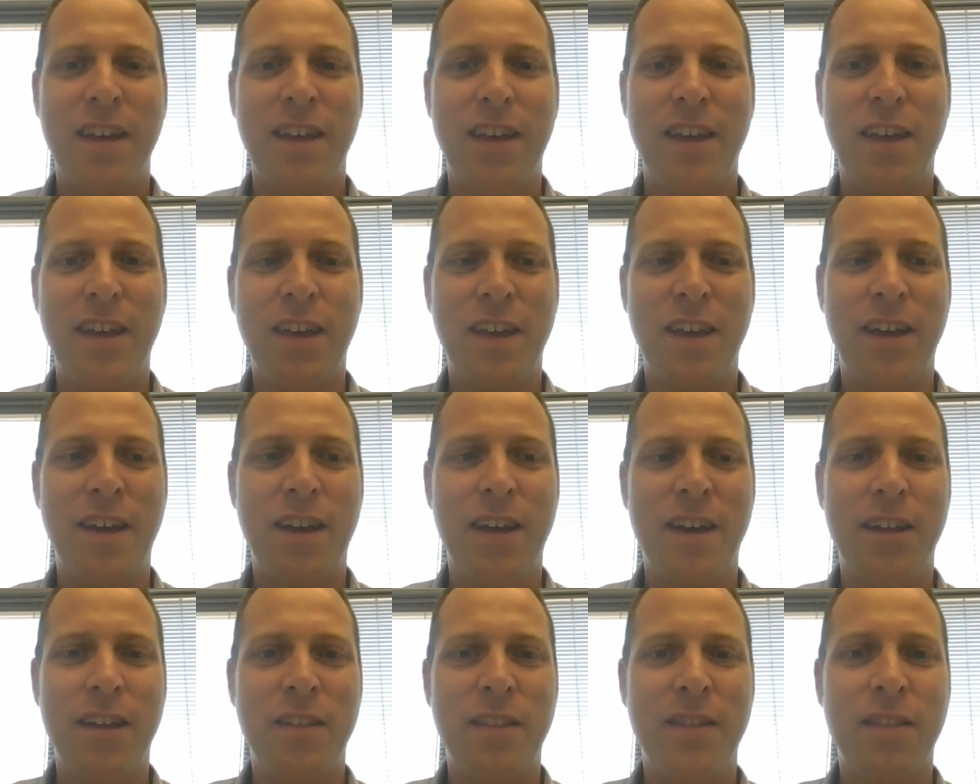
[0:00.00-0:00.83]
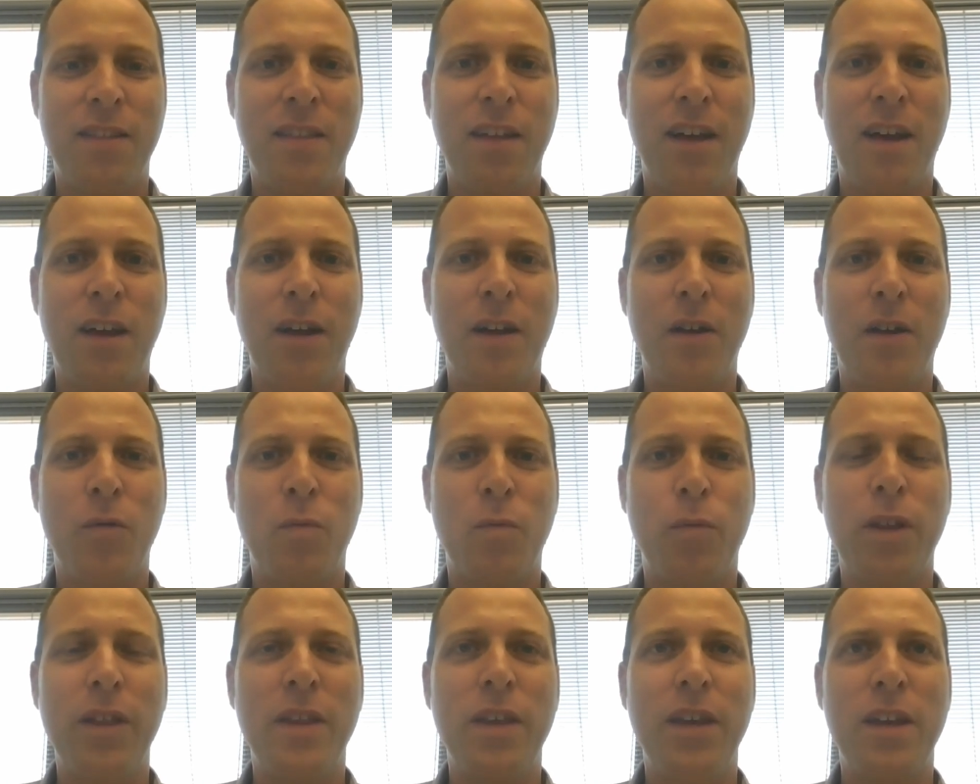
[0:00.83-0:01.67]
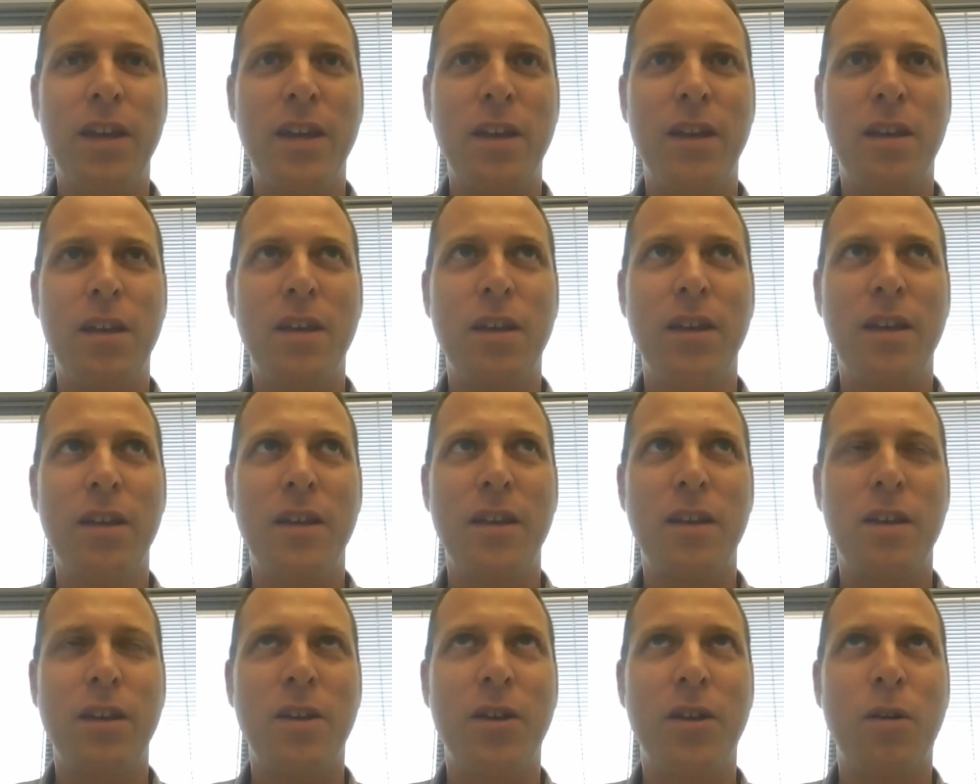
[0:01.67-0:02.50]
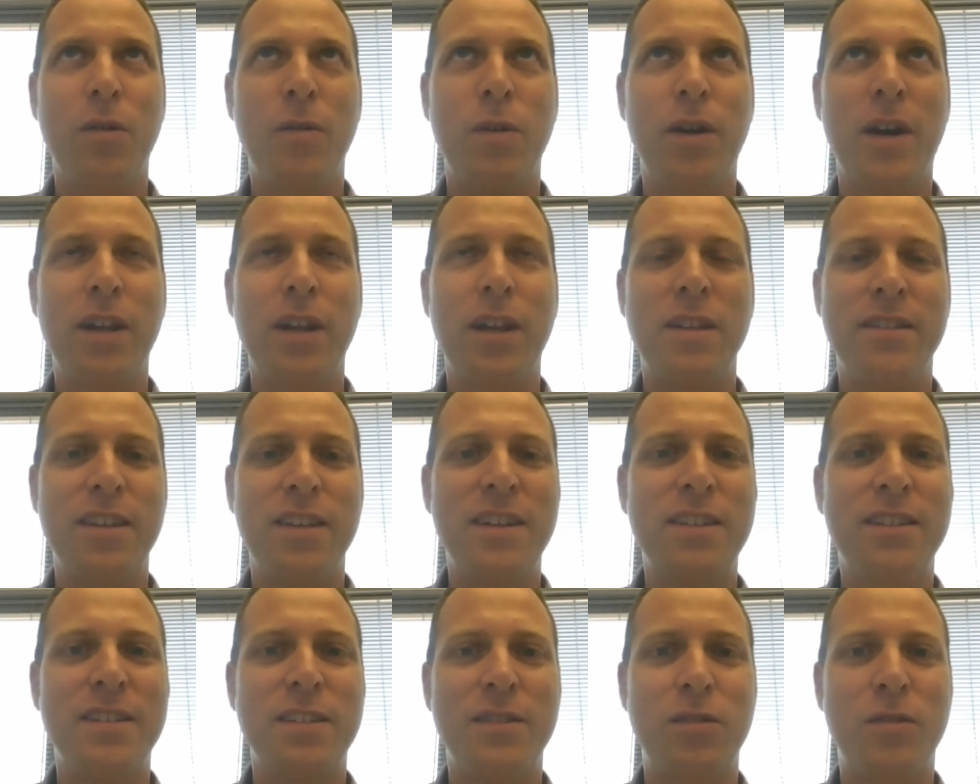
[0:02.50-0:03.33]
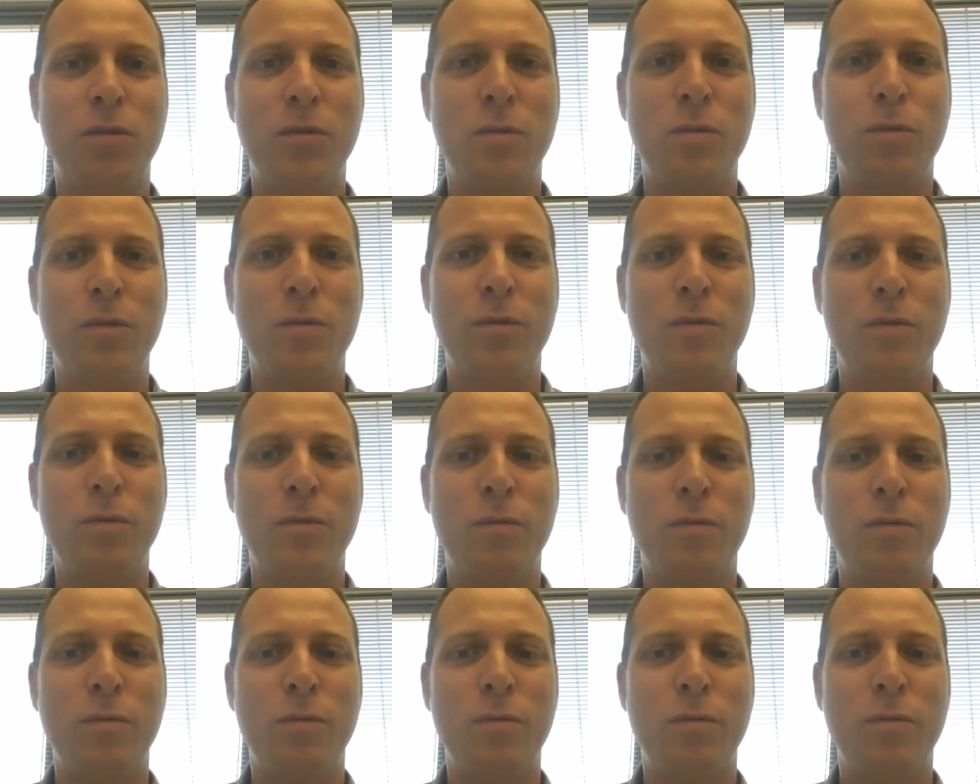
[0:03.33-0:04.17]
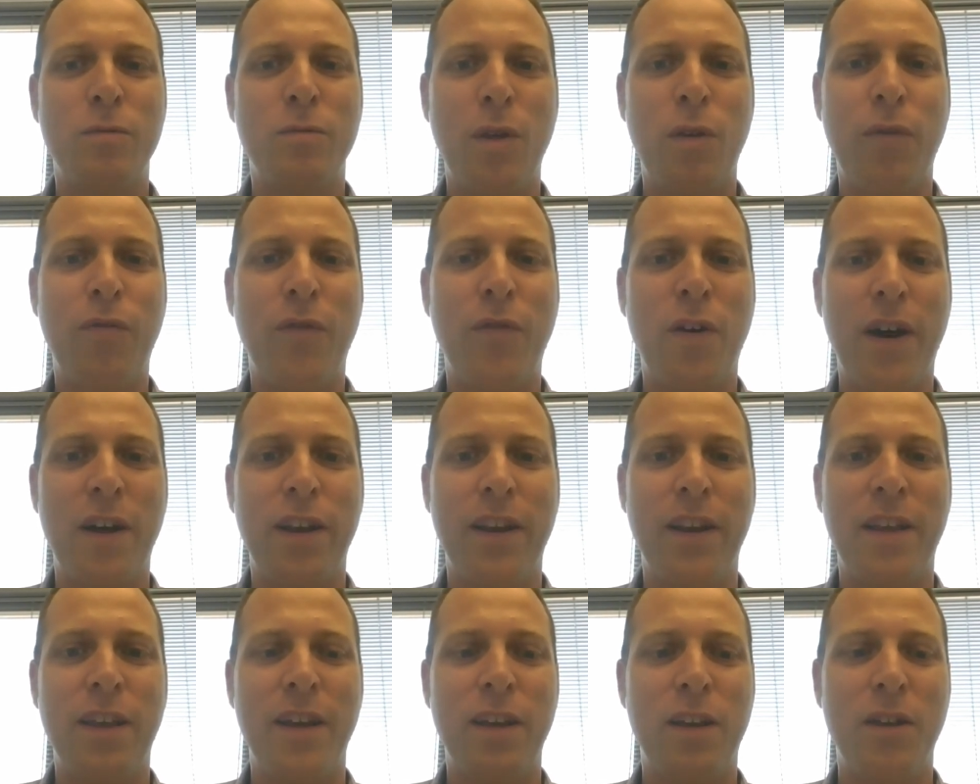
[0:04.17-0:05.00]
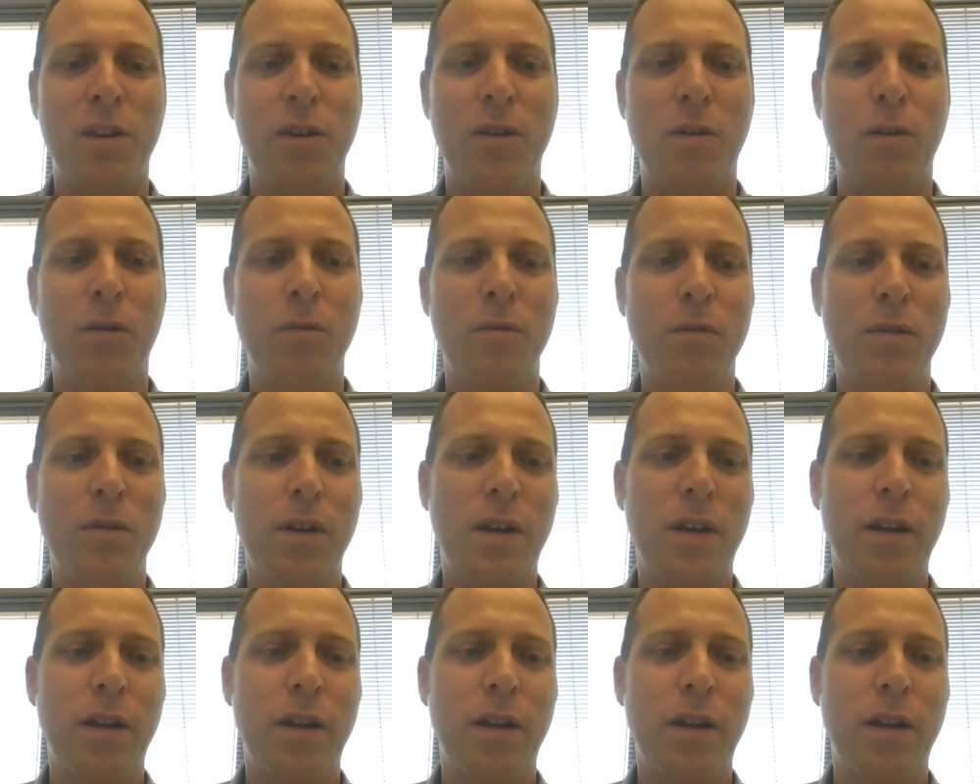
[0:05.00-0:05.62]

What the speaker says: And I really, you know, got addicted to actually finding, you know,